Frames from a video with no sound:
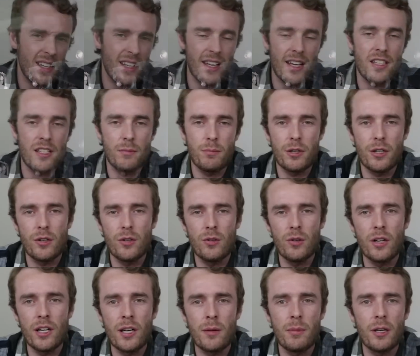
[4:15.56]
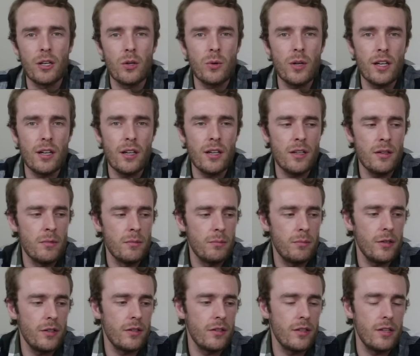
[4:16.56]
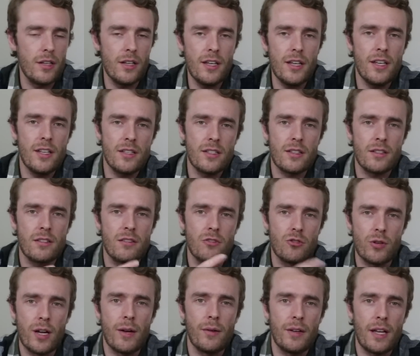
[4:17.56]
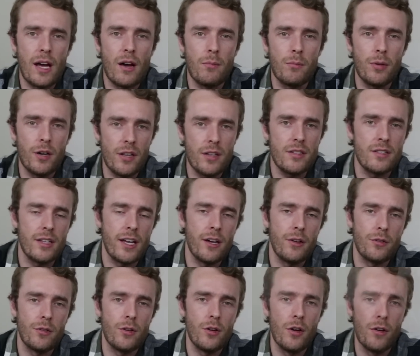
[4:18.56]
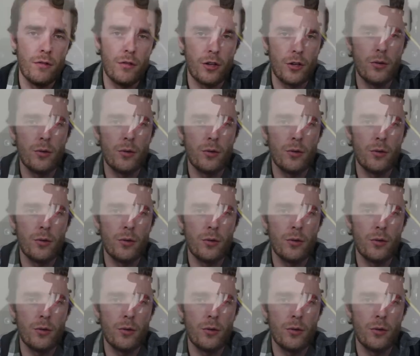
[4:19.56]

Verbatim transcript: gets a bit annoying a bit quickly, but it is drowned out by the sound of the